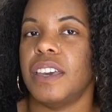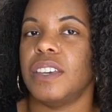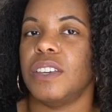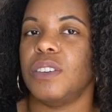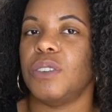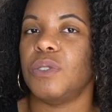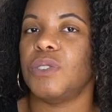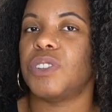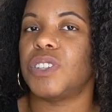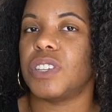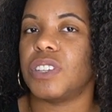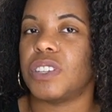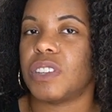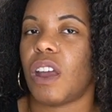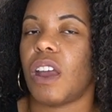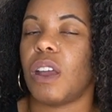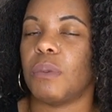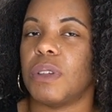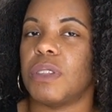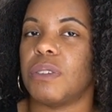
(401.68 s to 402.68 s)
you should
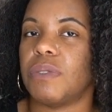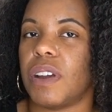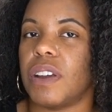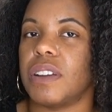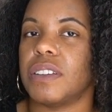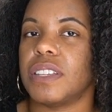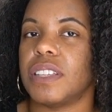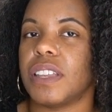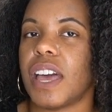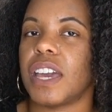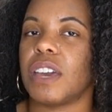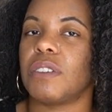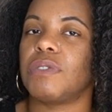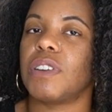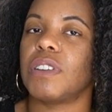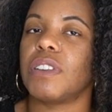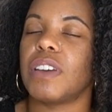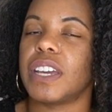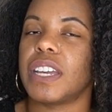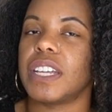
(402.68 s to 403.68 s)
start with first. Like if
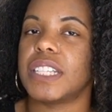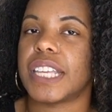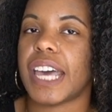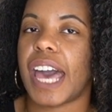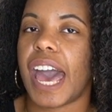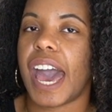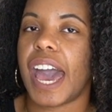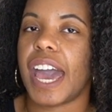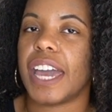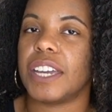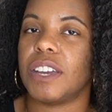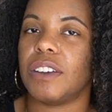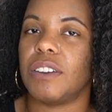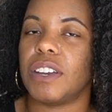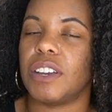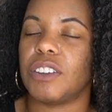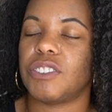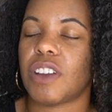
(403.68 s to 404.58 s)
you're looking to hire and you're